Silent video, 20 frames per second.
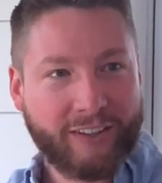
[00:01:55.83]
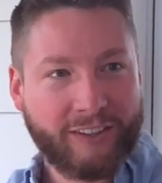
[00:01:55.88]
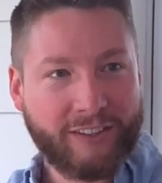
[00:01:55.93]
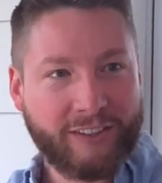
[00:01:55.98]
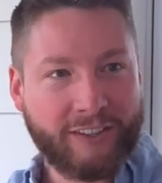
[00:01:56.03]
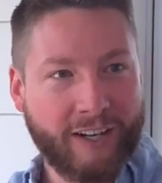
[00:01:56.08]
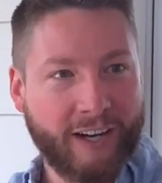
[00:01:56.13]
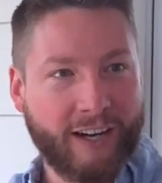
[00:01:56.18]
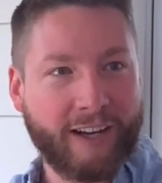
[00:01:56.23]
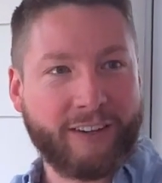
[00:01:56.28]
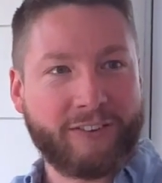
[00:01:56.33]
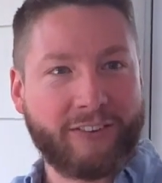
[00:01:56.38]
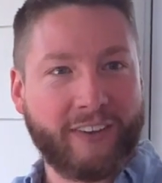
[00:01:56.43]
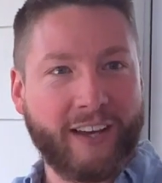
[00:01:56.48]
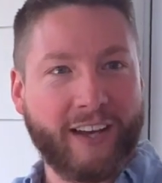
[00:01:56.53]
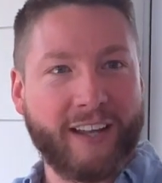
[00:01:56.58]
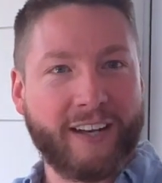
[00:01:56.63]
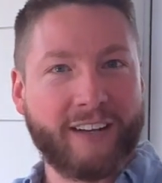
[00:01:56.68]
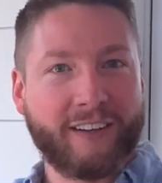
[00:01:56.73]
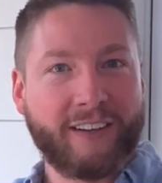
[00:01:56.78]
Yah
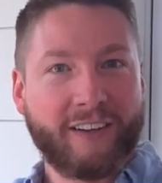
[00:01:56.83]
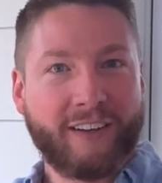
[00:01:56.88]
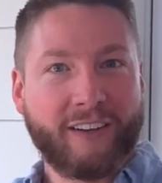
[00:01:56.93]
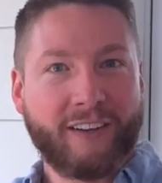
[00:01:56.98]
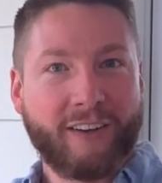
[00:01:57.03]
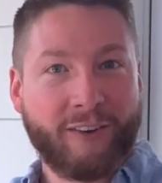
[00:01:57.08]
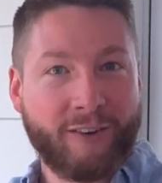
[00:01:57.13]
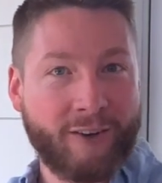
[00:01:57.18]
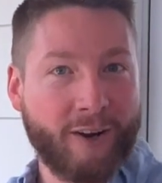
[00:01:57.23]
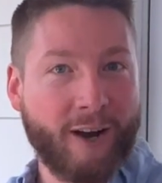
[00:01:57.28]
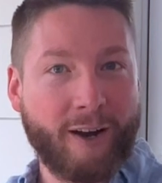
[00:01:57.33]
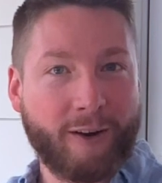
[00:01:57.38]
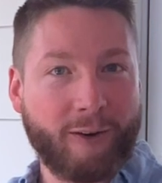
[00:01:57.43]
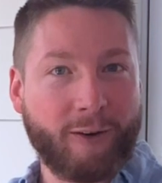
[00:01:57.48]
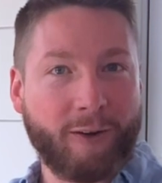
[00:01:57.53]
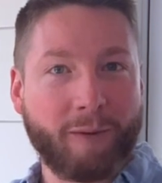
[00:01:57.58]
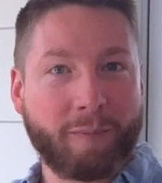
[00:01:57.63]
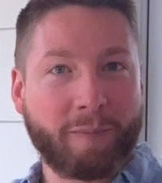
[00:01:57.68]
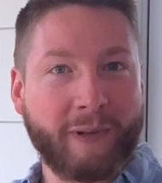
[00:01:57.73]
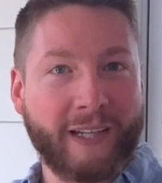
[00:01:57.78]
said not
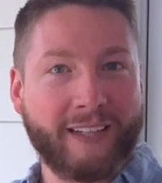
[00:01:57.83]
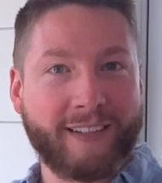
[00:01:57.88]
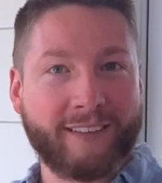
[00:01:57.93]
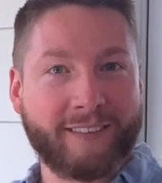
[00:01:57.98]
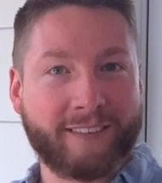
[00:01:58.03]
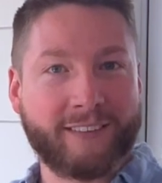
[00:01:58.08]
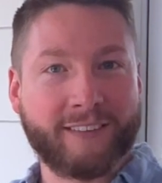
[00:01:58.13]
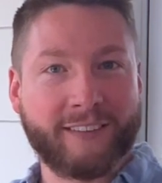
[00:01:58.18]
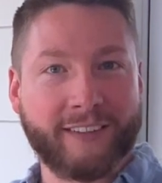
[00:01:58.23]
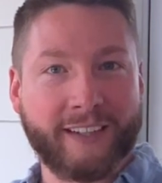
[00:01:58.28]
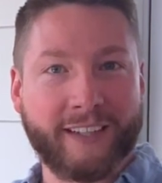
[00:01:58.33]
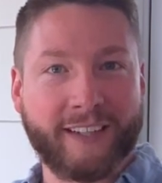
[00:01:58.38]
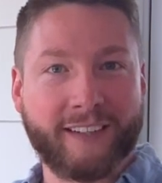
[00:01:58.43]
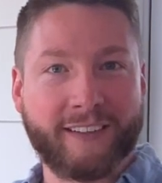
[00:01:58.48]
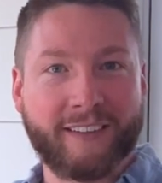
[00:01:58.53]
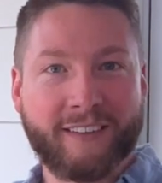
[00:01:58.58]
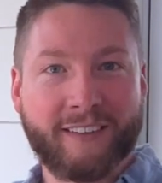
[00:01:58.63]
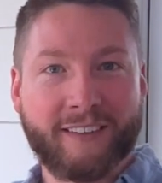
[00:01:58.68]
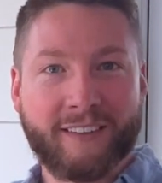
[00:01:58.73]
all meat is clean.